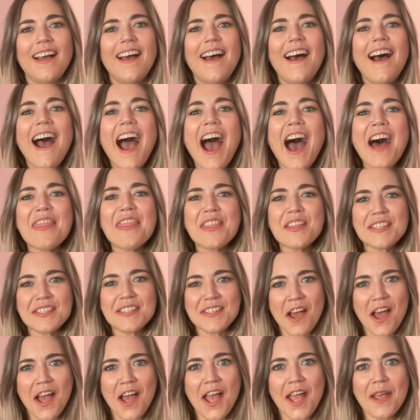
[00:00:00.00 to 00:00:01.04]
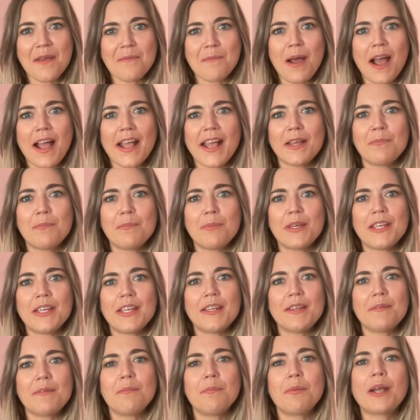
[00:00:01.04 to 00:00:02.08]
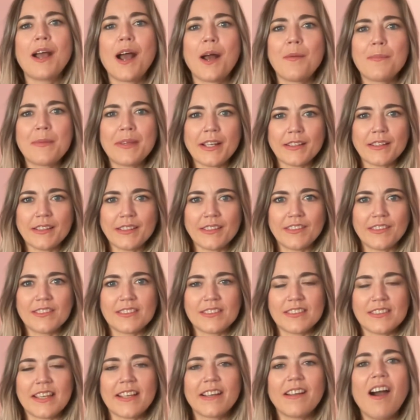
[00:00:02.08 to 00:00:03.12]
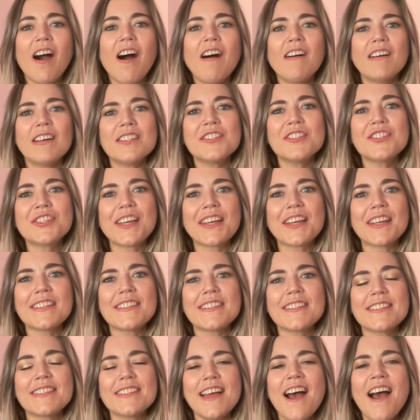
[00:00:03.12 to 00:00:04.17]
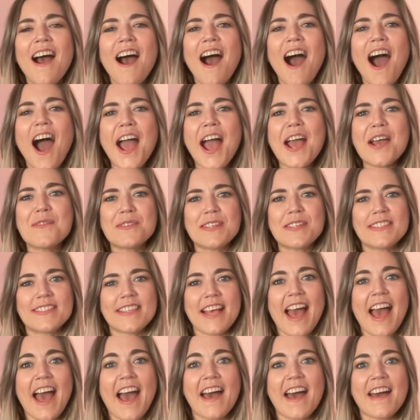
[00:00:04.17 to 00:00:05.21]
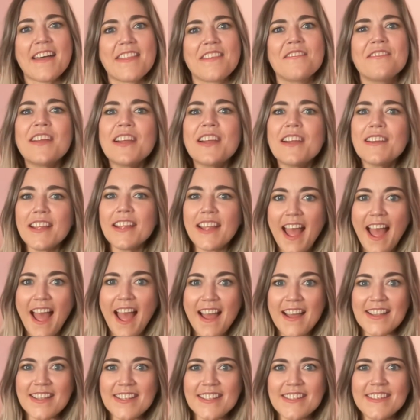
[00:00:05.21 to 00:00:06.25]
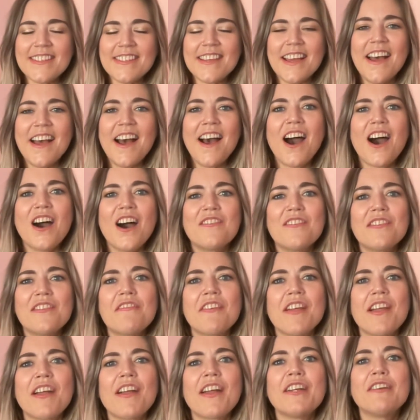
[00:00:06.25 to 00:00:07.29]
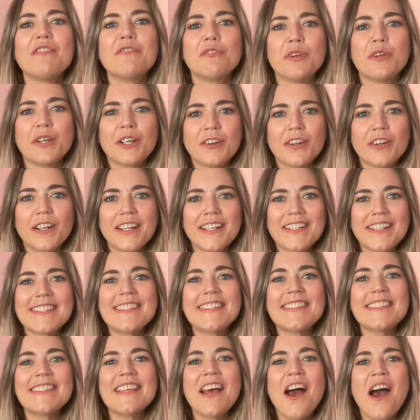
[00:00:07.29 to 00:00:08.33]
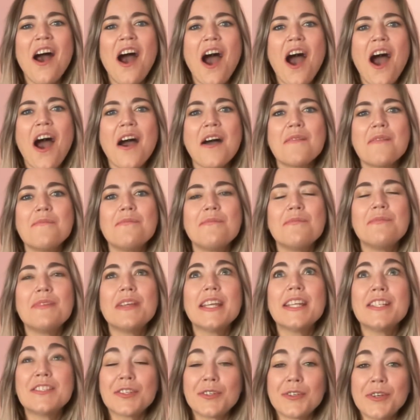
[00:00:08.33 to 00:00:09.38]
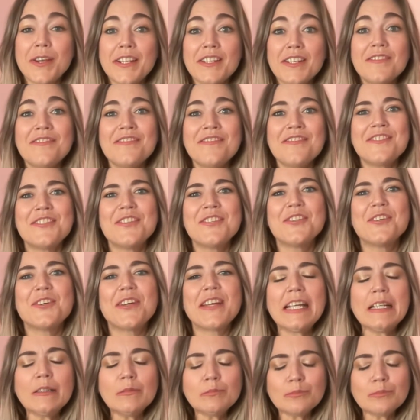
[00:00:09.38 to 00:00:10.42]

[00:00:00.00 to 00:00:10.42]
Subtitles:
At the time, I had been becoming a clinical psychologist. I was at the very end of a very rigorous integrative degree,